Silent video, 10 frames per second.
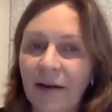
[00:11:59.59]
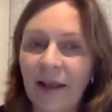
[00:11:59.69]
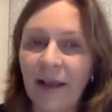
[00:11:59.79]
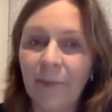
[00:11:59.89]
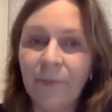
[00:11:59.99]

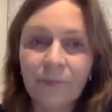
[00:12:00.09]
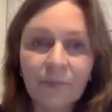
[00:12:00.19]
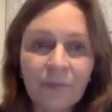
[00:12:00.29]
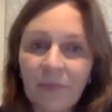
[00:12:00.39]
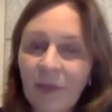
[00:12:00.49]
name
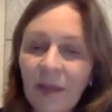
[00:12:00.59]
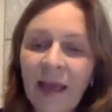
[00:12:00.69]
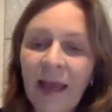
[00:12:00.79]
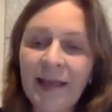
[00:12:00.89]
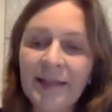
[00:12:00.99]

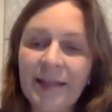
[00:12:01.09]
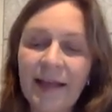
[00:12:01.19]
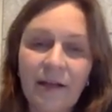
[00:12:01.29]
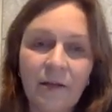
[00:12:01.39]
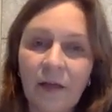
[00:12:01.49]
and
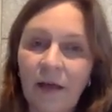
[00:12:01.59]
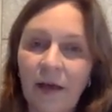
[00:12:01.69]
then